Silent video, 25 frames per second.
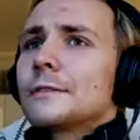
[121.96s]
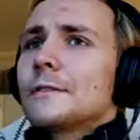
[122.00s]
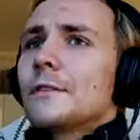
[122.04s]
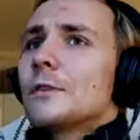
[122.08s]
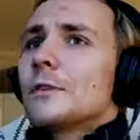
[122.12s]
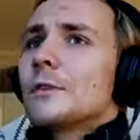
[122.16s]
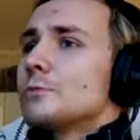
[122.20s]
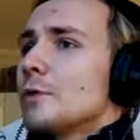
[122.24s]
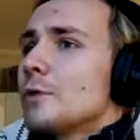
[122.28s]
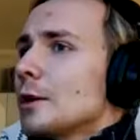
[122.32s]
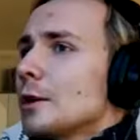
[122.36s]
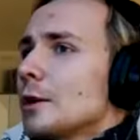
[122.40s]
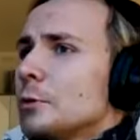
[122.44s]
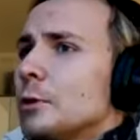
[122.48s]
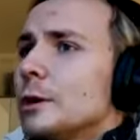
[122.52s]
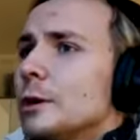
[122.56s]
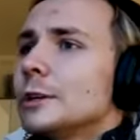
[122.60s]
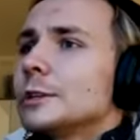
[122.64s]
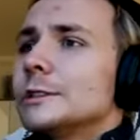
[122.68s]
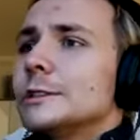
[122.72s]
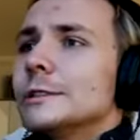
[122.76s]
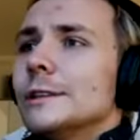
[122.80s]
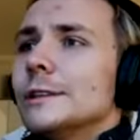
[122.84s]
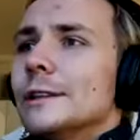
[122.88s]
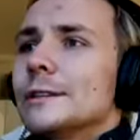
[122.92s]
broad
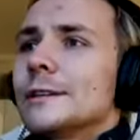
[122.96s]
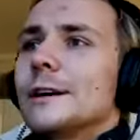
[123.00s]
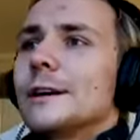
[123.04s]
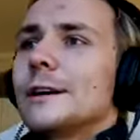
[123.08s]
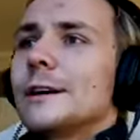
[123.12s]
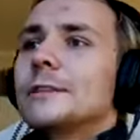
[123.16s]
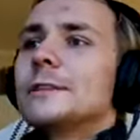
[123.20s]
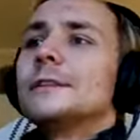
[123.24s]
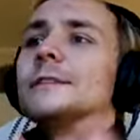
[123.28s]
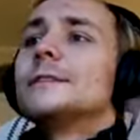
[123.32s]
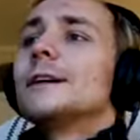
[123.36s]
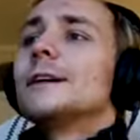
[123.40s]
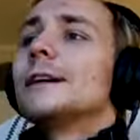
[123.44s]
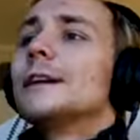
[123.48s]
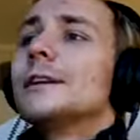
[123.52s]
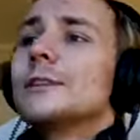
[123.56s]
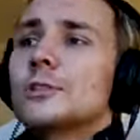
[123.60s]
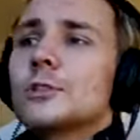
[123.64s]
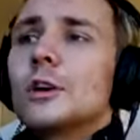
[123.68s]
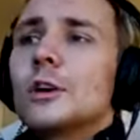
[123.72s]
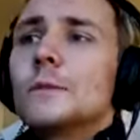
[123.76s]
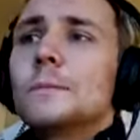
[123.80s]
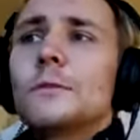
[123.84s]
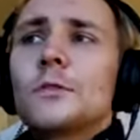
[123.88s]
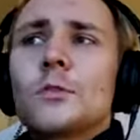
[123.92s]
question. That's kind of the entire
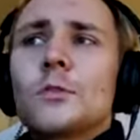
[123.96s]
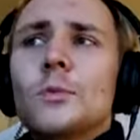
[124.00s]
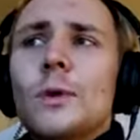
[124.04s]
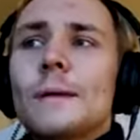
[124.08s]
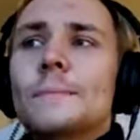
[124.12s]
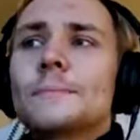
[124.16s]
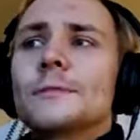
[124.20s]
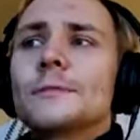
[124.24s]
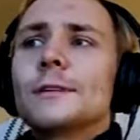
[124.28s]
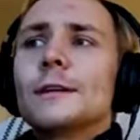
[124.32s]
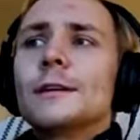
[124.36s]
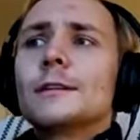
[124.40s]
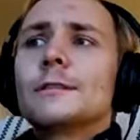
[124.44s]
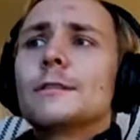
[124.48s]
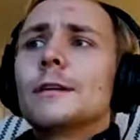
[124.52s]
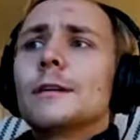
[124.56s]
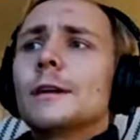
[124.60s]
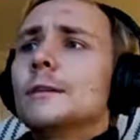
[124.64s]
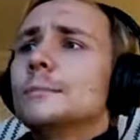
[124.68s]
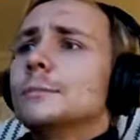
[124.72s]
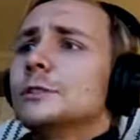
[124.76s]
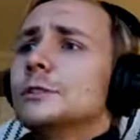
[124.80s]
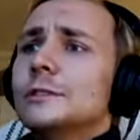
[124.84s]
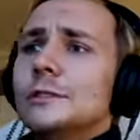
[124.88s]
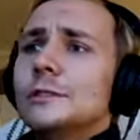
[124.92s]
scope of the website. So how
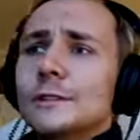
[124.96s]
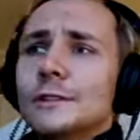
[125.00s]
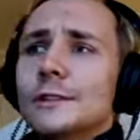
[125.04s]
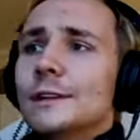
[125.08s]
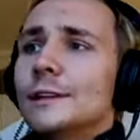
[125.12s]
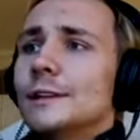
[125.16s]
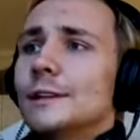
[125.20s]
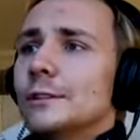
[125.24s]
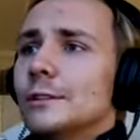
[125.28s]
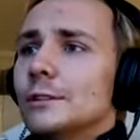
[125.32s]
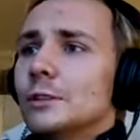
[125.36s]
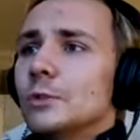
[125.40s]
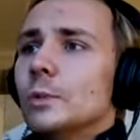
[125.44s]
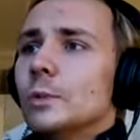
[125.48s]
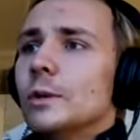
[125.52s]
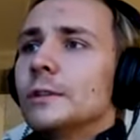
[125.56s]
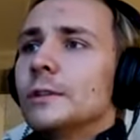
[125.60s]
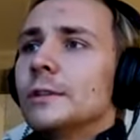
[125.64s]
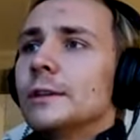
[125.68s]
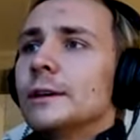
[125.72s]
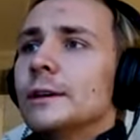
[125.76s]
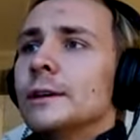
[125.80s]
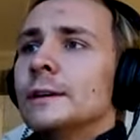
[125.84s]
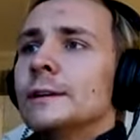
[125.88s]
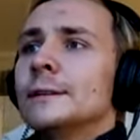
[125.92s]
much detail do you want
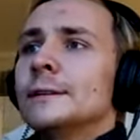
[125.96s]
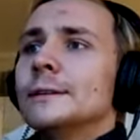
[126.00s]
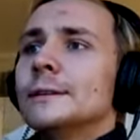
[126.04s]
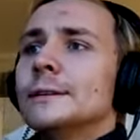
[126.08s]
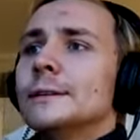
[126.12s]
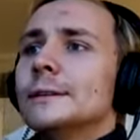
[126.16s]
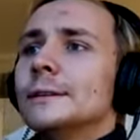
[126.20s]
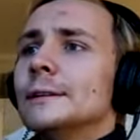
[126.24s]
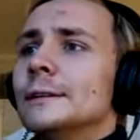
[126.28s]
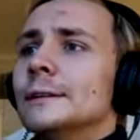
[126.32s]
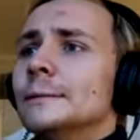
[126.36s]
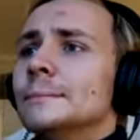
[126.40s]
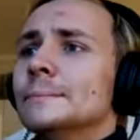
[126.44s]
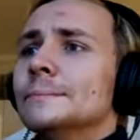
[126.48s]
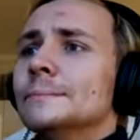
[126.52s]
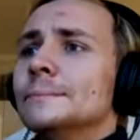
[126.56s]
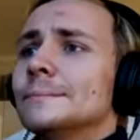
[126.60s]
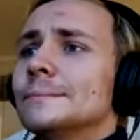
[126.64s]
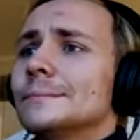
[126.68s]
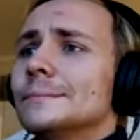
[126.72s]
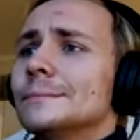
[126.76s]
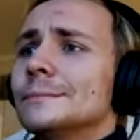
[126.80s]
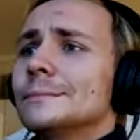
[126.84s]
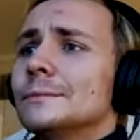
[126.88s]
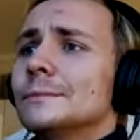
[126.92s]
there?
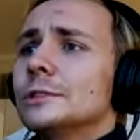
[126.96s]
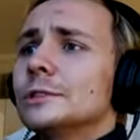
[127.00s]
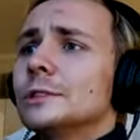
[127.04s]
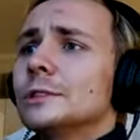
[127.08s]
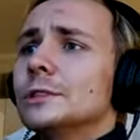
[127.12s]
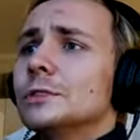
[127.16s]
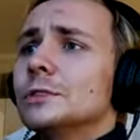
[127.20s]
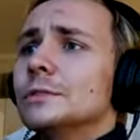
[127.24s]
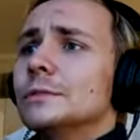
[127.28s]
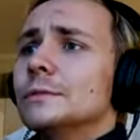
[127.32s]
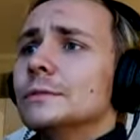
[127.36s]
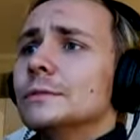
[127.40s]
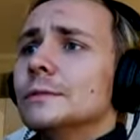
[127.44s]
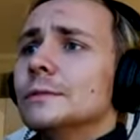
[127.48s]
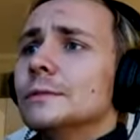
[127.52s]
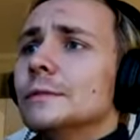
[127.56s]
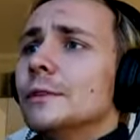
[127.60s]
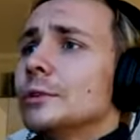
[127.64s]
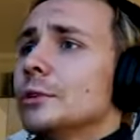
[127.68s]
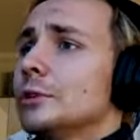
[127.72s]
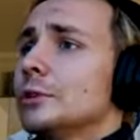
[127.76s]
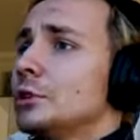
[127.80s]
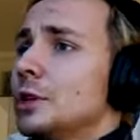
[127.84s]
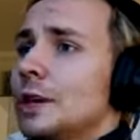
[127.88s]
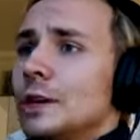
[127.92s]
Just a
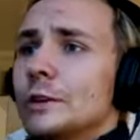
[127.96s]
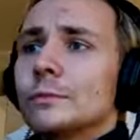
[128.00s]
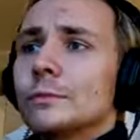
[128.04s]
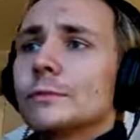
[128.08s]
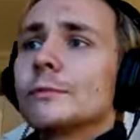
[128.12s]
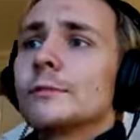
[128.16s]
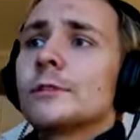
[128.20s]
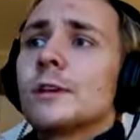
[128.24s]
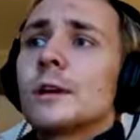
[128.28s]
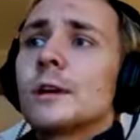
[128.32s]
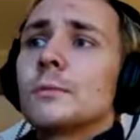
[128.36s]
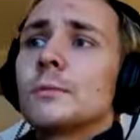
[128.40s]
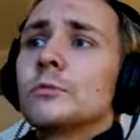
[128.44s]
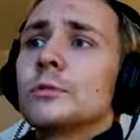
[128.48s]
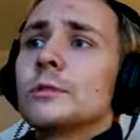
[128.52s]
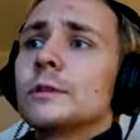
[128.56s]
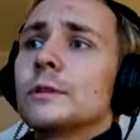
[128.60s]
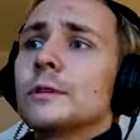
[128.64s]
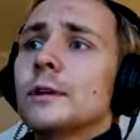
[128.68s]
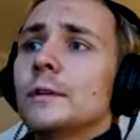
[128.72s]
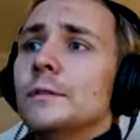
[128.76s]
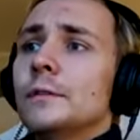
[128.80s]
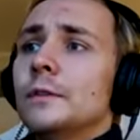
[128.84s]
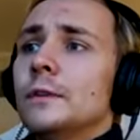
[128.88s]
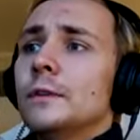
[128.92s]
very general summary
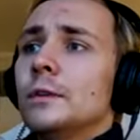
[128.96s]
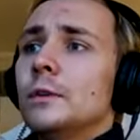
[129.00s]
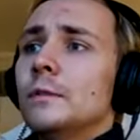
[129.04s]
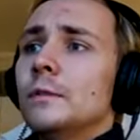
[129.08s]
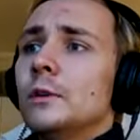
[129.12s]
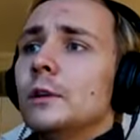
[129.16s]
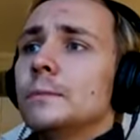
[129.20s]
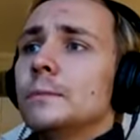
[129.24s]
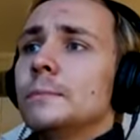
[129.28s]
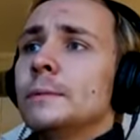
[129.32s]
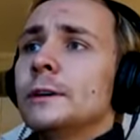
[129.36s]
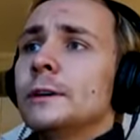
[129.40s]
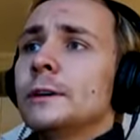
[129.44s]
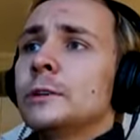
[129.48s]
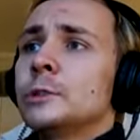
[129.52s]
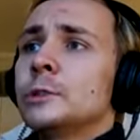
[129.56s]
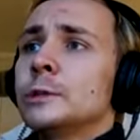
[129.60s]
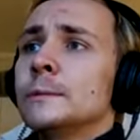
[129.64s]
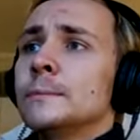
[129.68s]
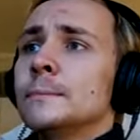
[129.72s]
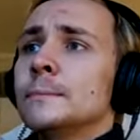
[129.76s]
of the overall picture.